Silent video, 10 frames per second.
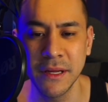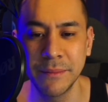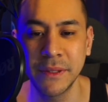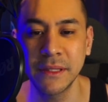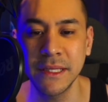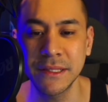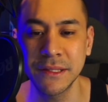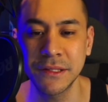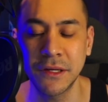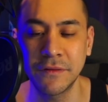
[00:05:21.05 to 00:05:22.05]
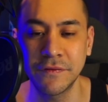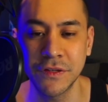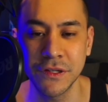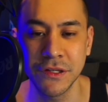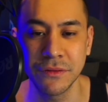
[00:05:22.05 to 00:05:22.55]
but at least the Surf
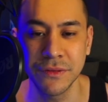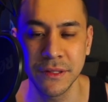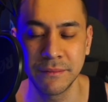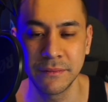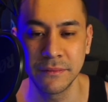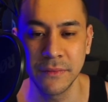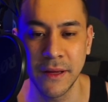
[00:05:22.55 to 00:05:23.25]
should do some